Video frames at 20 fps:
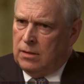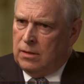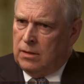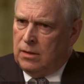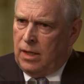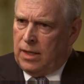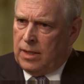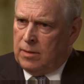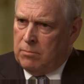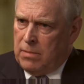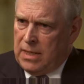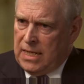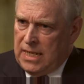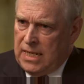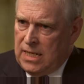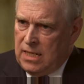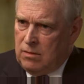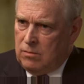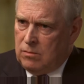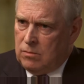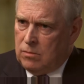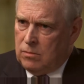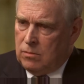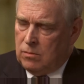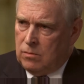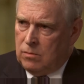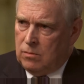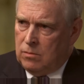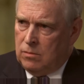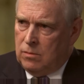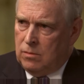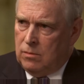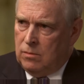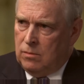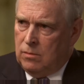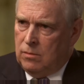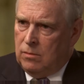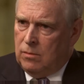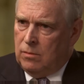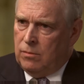like me,
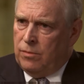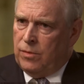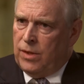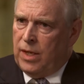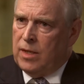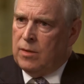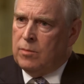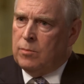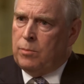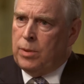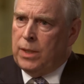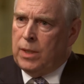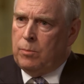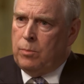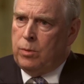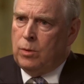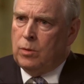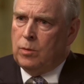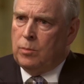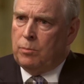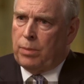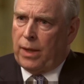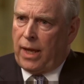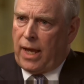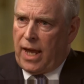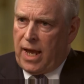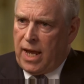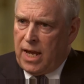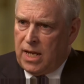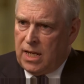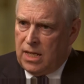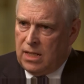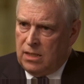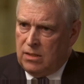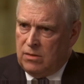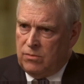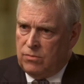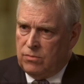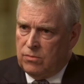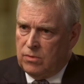then people
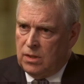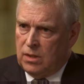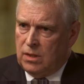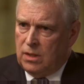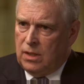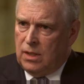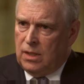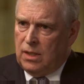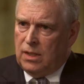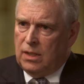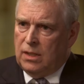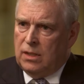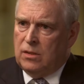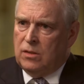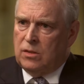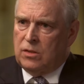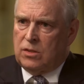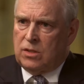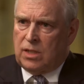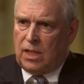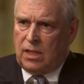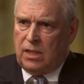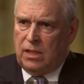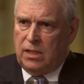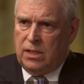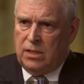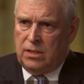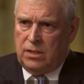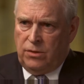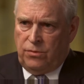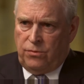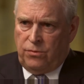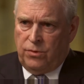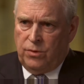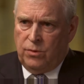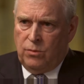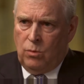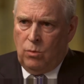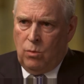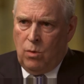behave in a subtly
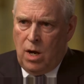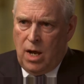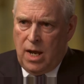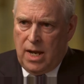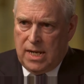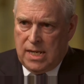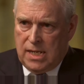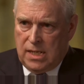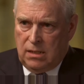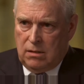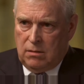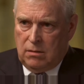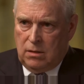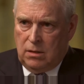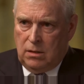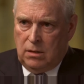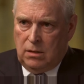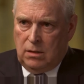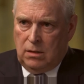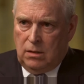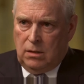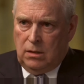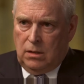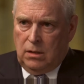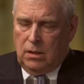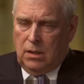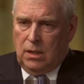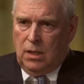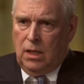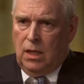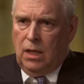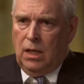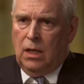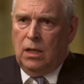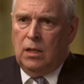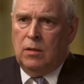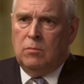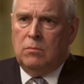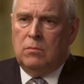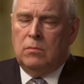different way.
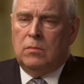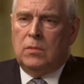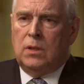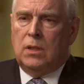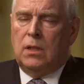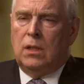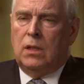You